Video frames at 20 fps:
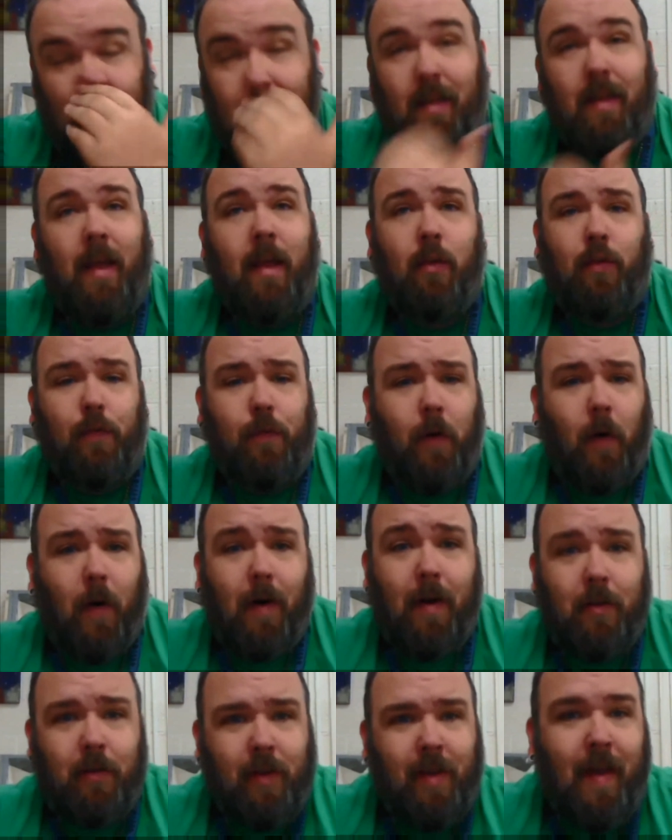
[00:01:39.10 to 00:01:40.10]
As
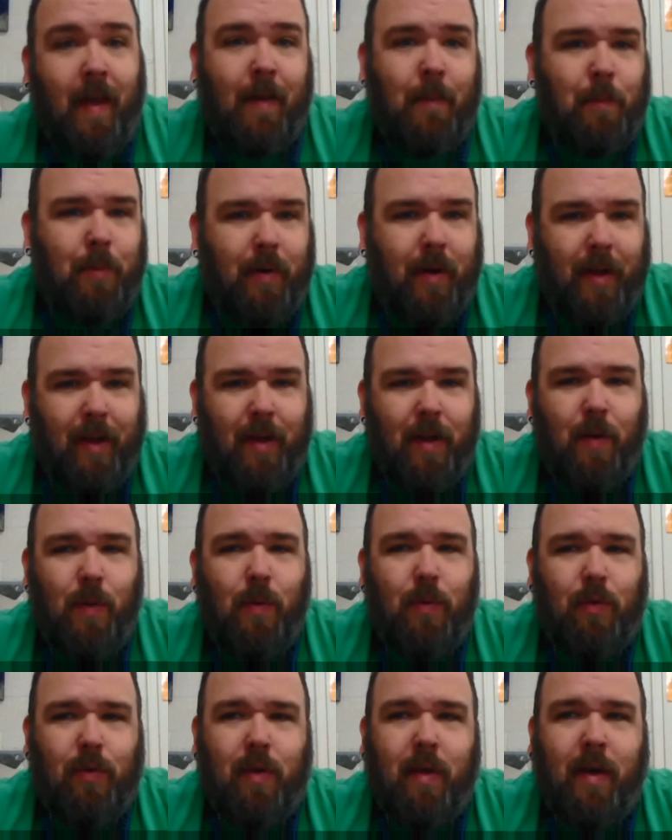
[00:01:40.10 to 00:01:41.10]
far as gameplay
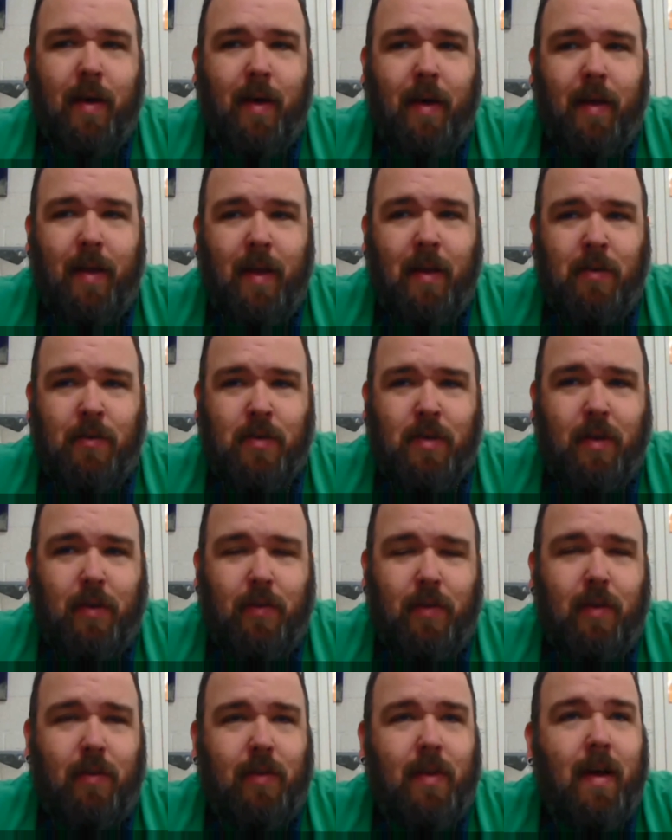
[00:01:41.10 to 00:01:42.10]
goes,
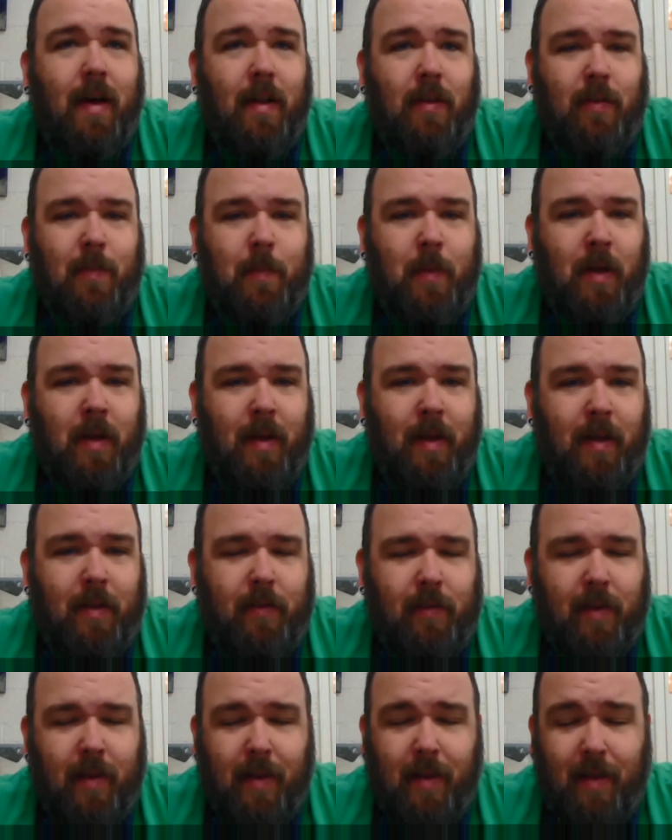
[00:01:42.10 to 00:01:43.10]
Injustice: Gods Among
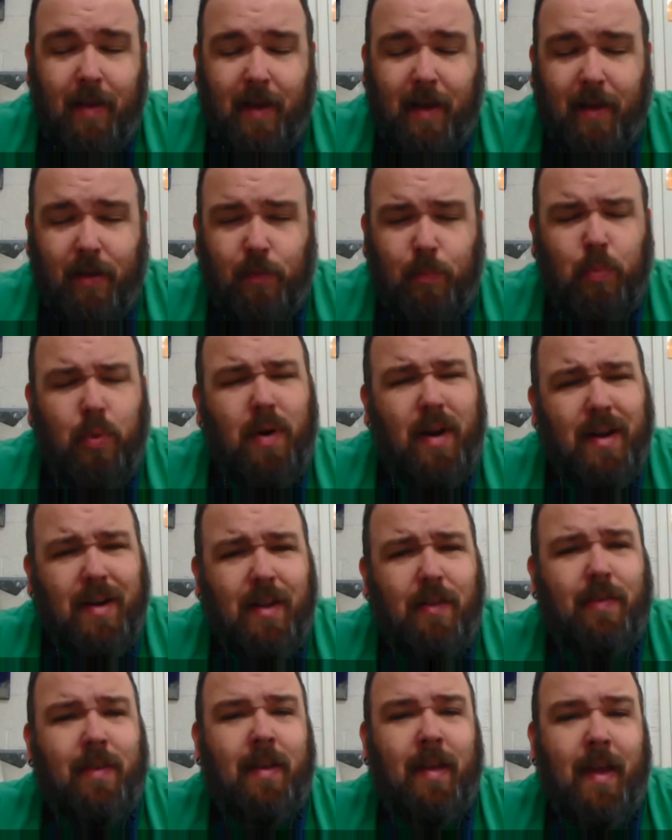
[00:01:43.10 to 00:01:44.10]
Us has pretty
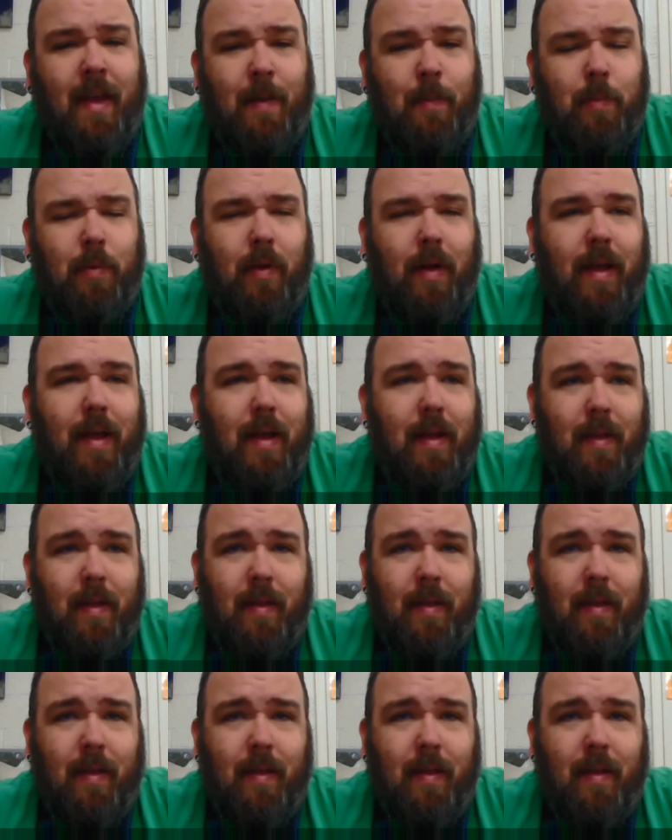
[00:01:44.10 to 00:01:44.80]
decent gameplay.